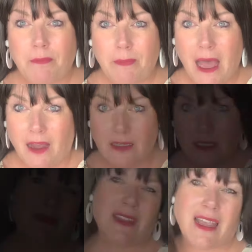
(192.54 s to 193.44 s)

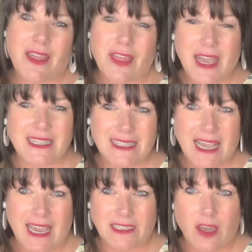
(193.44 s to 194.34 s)
But that
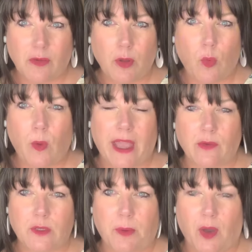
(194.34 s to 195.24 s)
said, I'm not
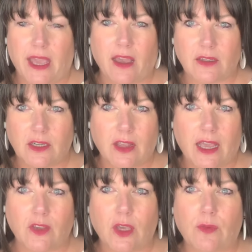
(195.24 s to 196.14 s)
wowed by it. I don't know
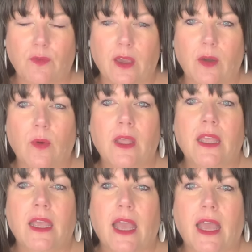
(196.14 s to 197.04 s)
how you feel,
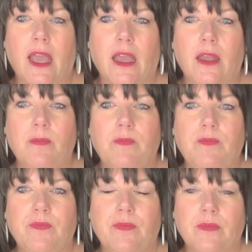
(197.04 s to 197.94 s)

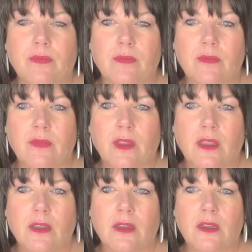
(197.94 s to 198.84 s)

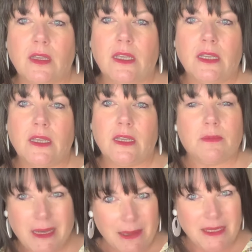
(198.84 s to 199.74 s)

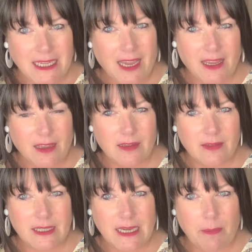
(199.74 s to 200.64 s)
but let me take a
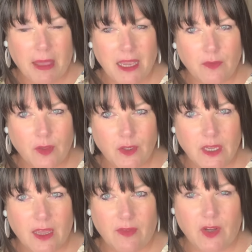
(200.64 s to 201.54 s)
step back for you to
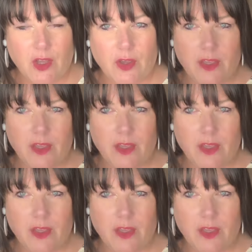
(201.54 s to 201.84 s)
have a look.